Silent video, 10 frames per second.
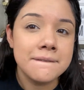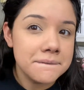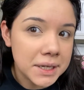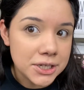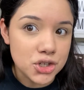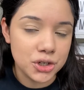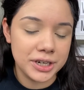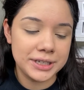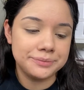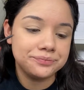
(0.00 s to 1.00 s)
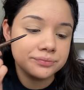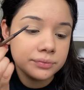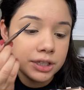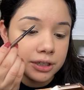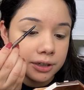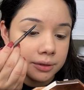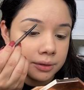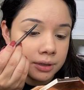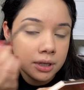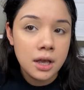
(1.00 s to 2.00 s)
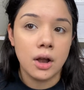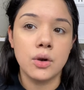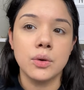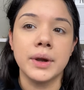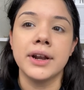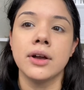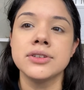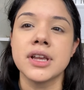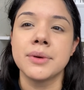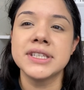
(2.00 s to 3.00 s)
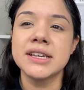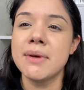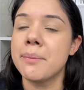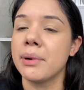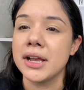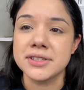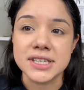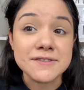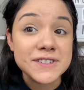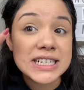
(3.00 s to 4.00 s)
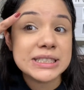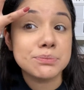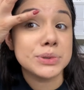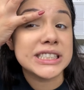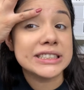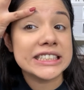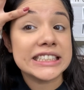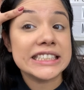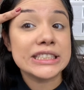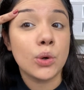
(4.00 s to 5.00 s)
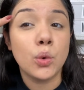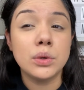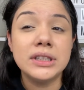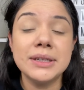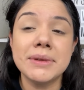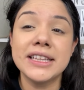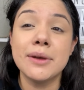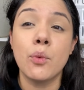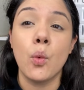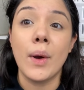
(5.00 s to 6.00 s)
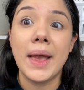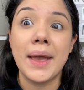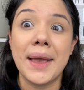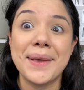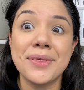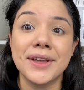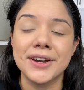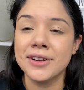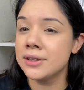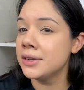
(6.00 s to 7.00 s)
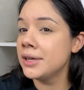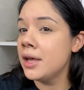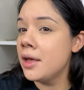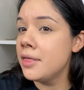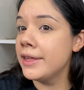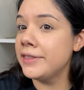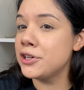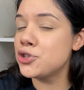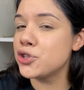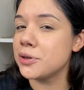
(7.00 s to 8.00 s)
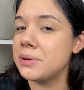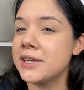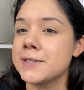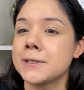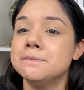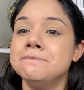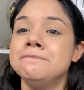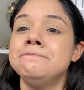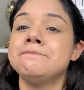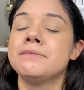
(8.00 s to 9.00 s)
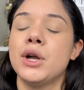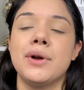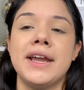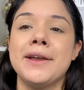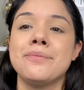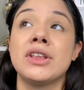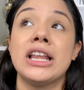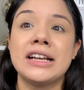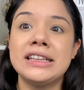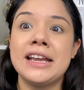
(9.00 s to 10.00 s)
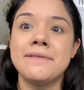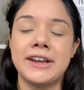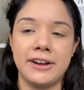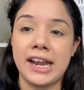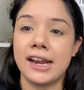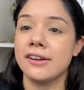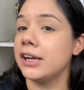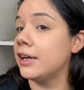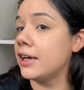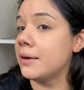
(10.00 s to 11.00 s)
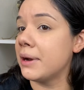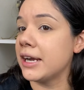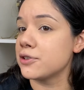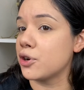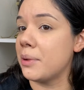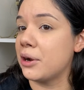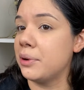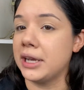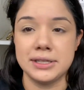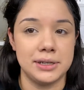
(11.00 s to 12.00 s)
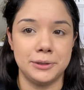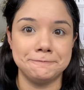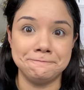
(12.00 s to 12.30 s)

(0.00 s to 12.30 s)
feature it, you know. Oh, and also I went to get my brows done. I feel like the brow lady totally made them way thinner than they should be. I was like, okay, luckily I'm very hairy and my hairs grow back quick, so